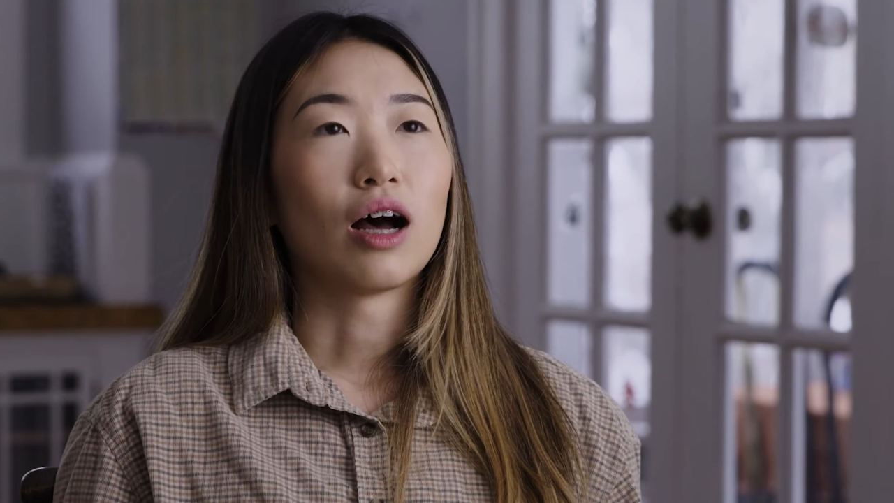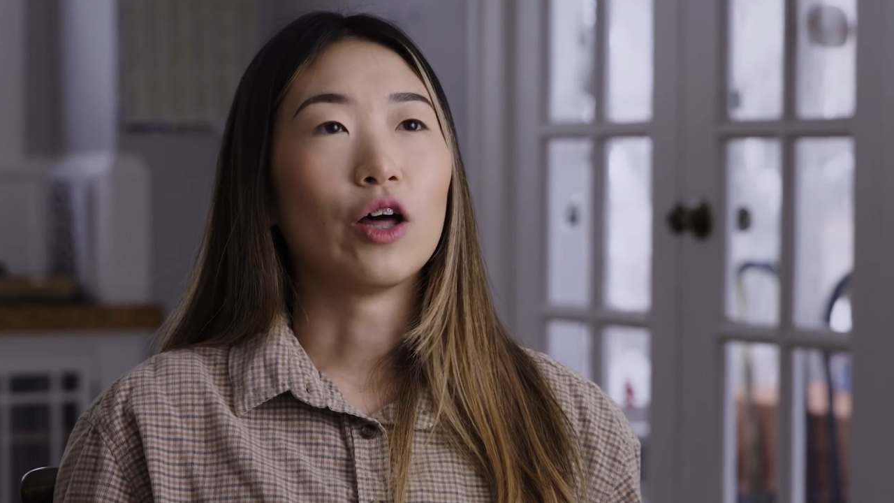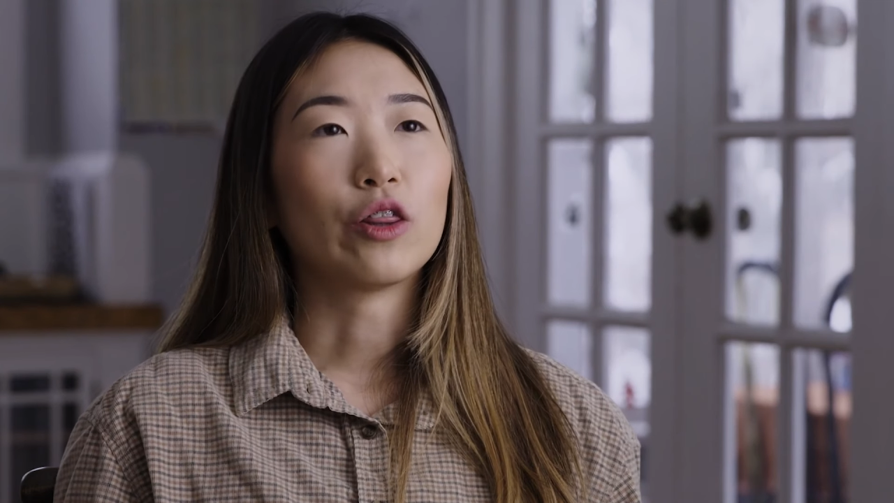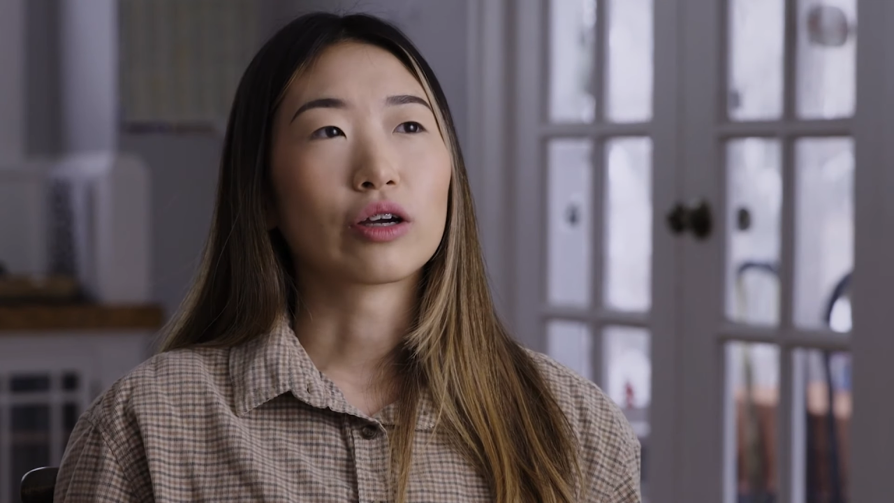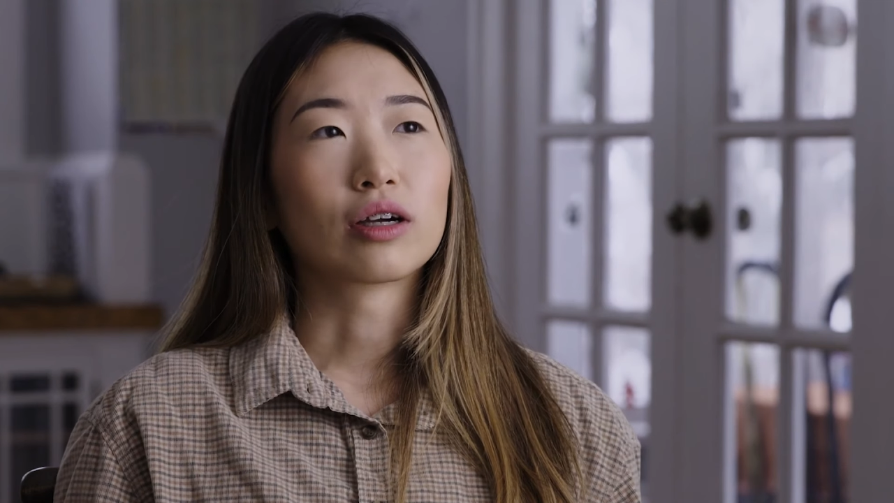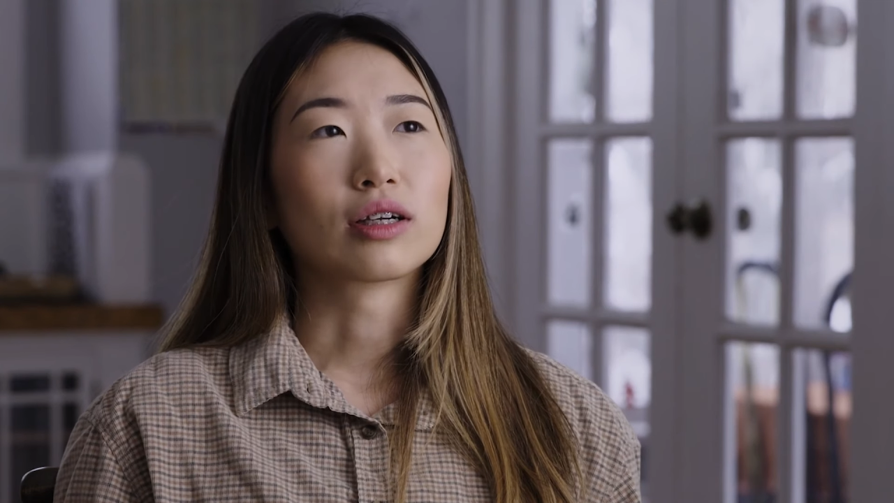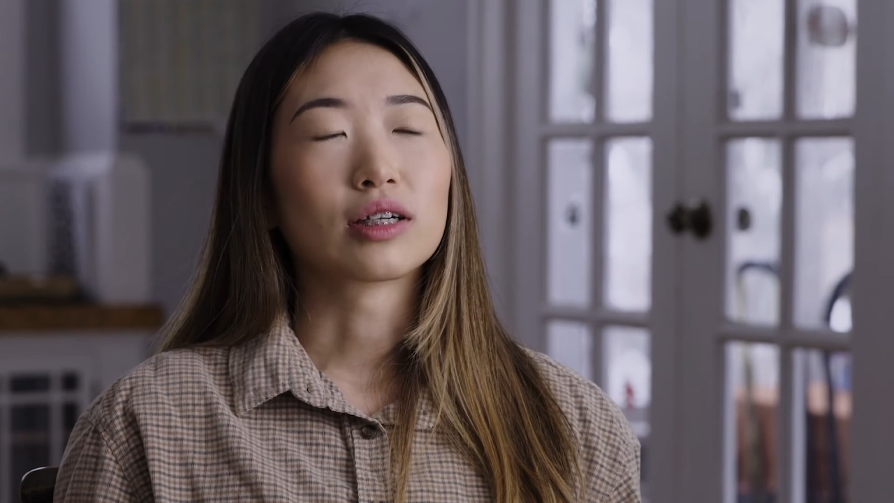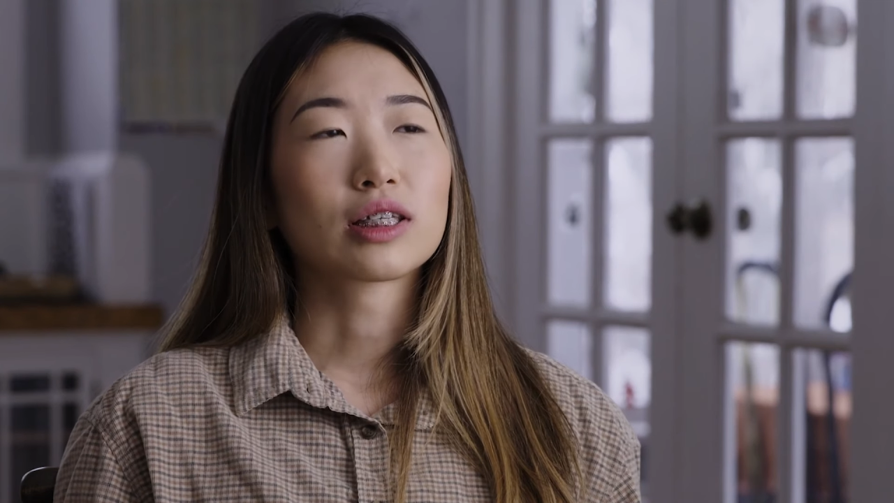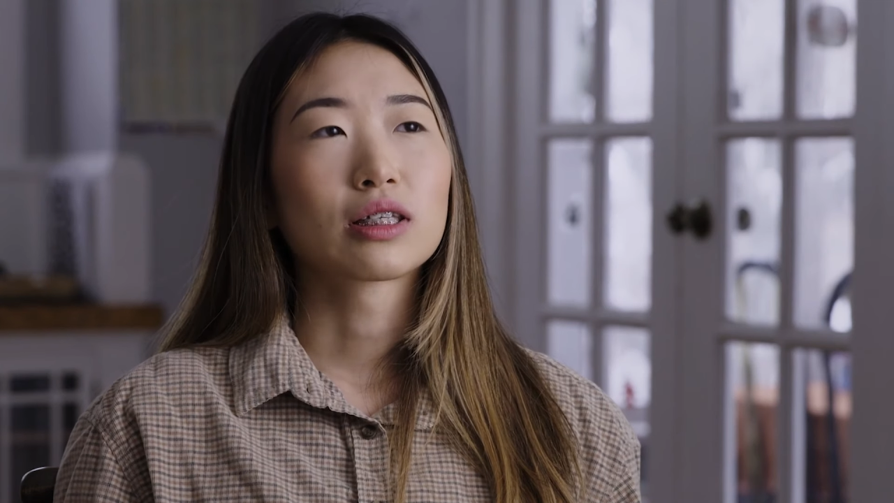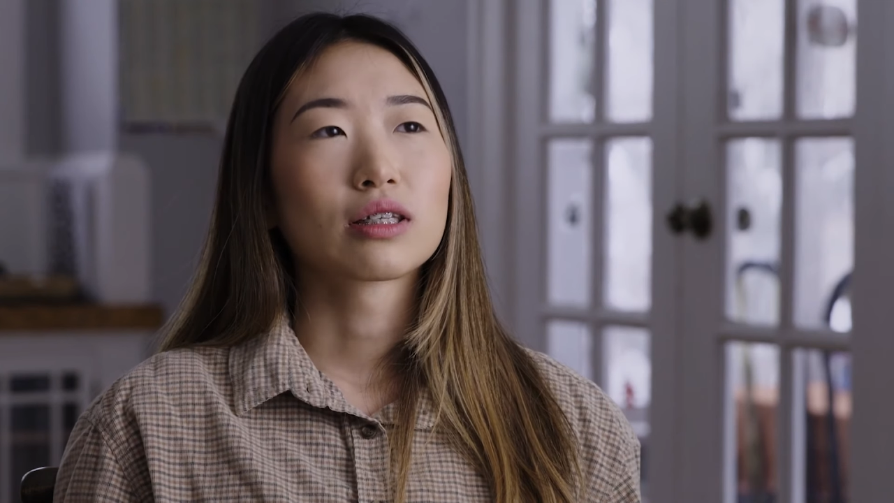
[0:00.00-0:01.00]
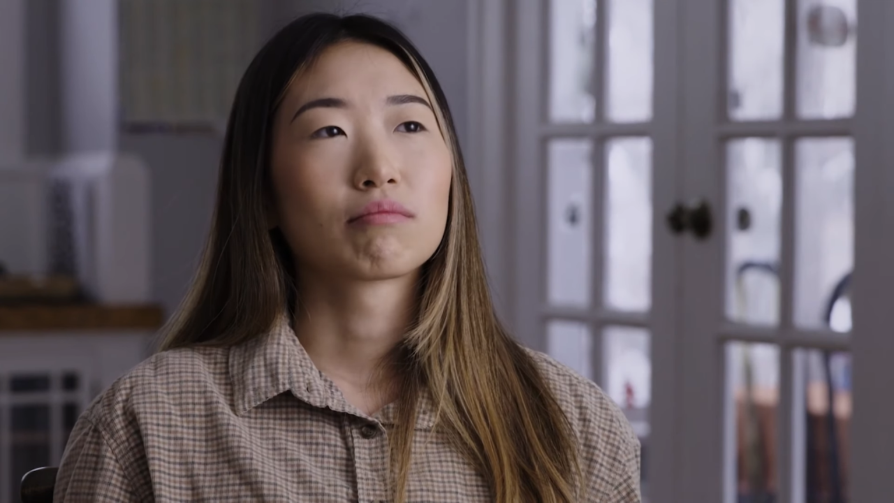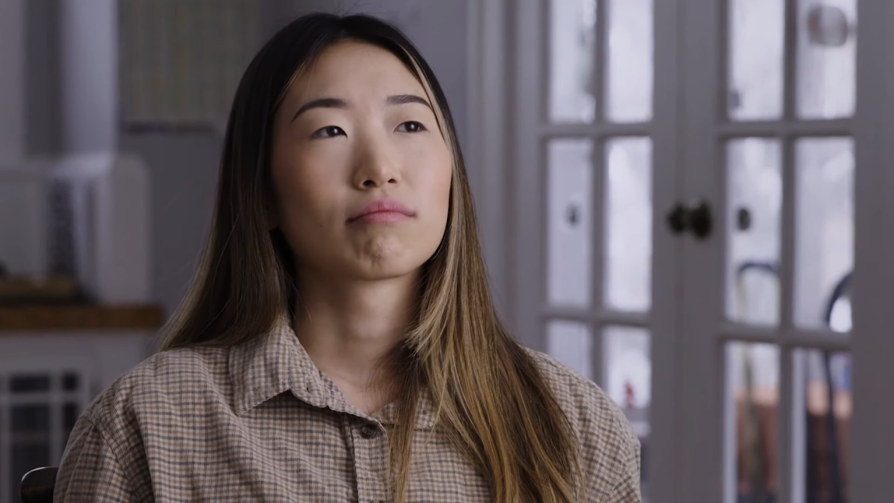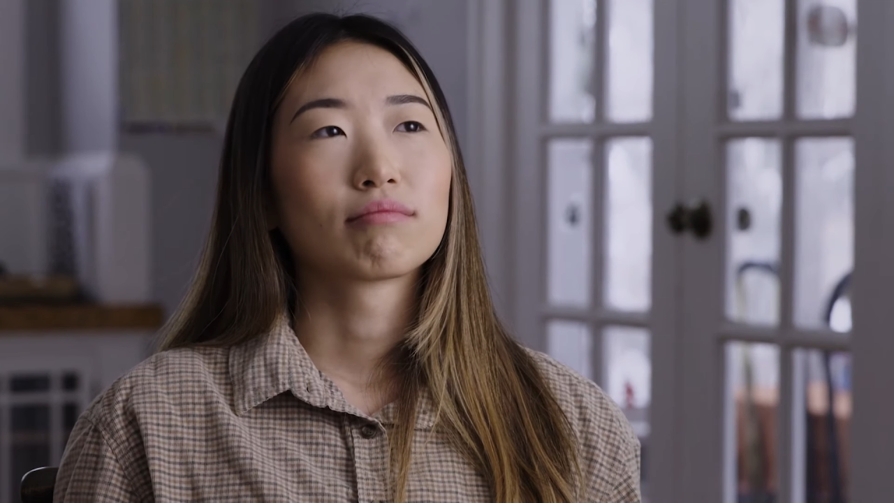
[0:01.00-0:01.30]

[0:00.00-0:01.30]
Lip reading: others'